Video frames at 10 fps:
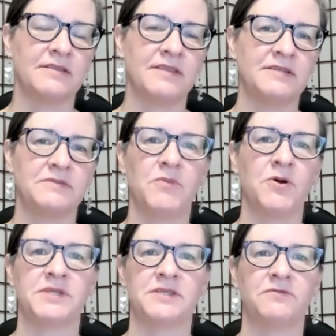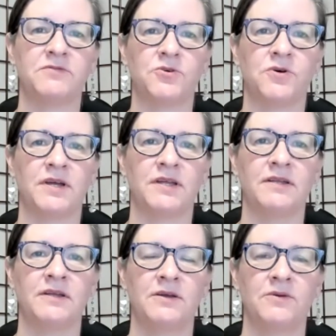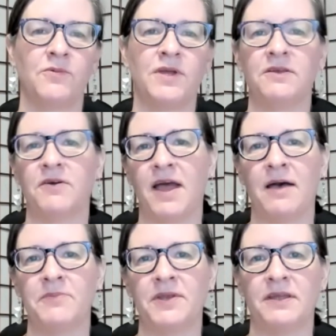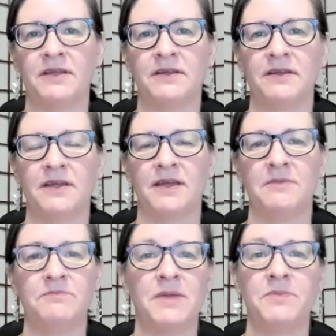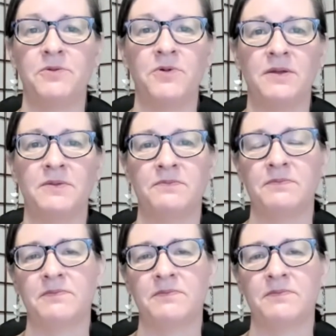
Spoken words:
these moments of joy when they're happening, and maybe we